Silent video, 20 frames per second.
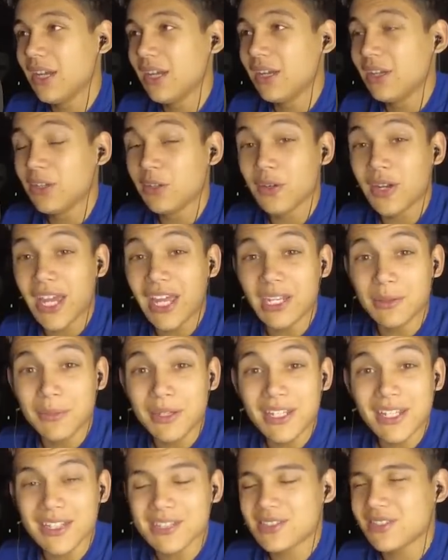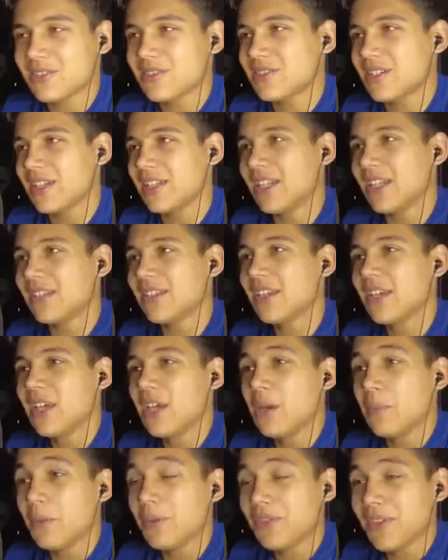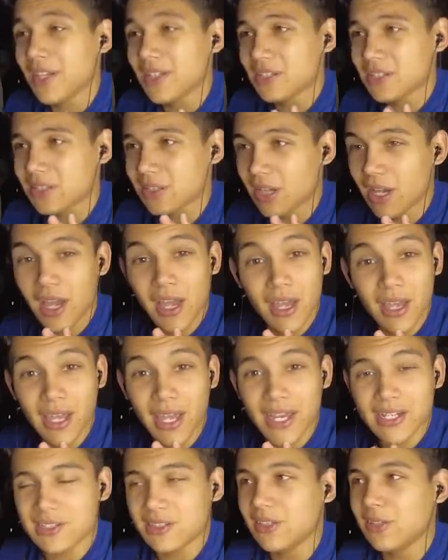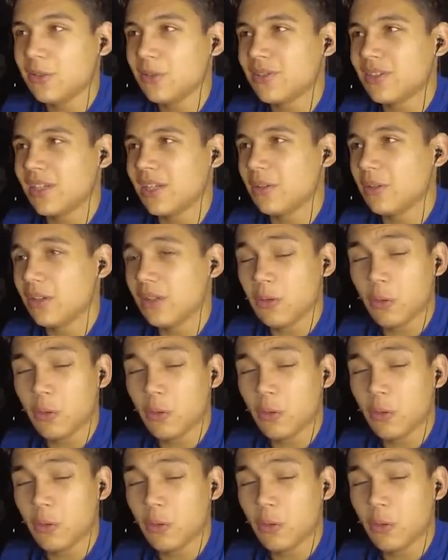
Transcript: your enemy, let's just say that, but that's actually a good thing.